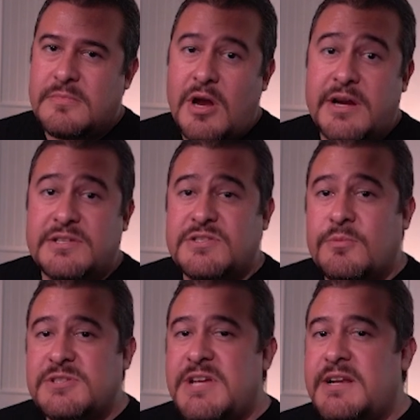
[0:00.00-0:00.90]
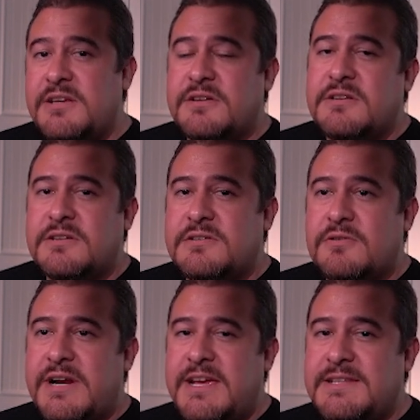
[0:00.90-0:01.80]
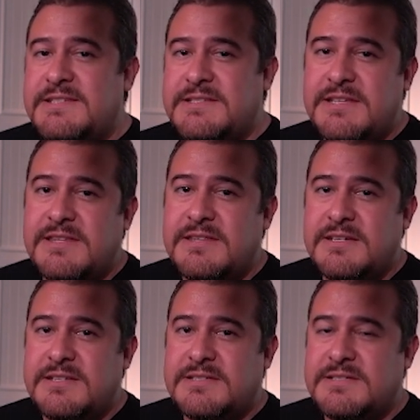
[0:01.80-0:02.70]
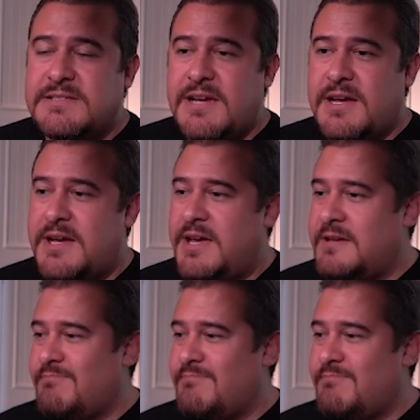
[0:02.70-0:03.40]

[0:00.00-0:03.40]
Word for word: All right, so most likely you're gonna go ahead and see this uh,